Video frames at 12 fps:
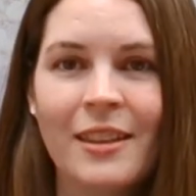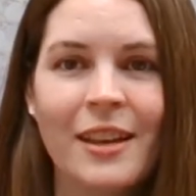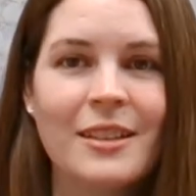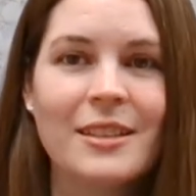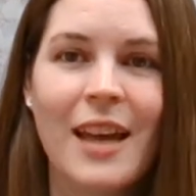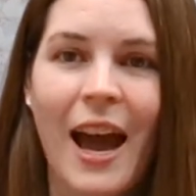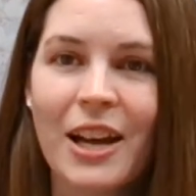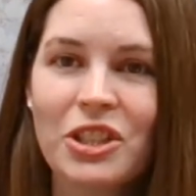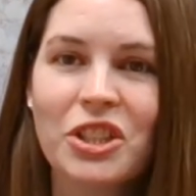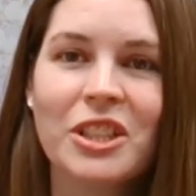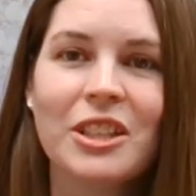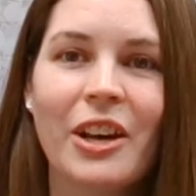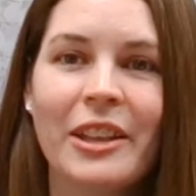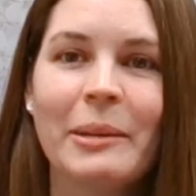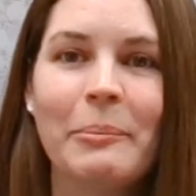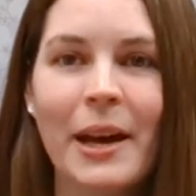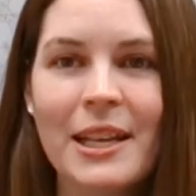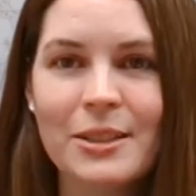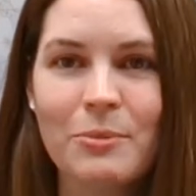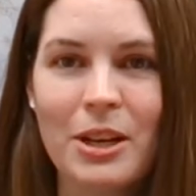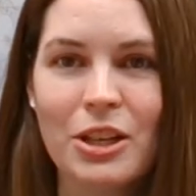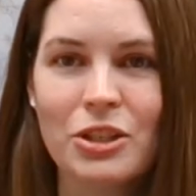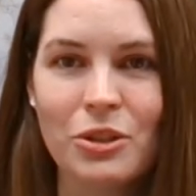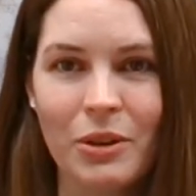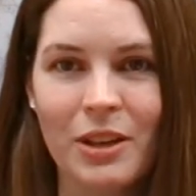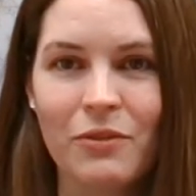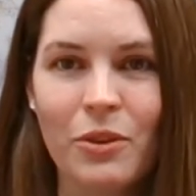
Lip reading: That's actually not the best way to do it.